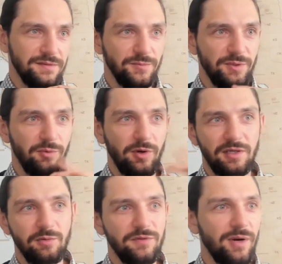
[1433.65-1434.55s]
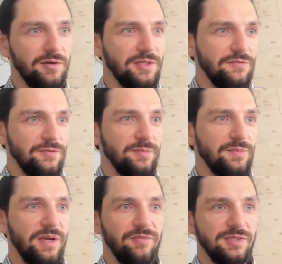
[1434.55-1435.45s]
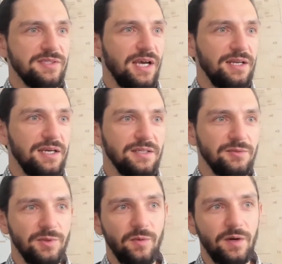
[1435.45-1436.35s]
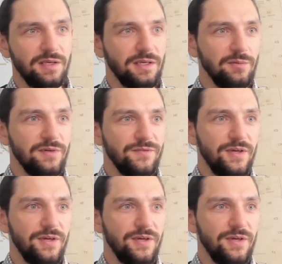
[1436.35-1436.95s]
We're working with Marty from Eversana, and we're working with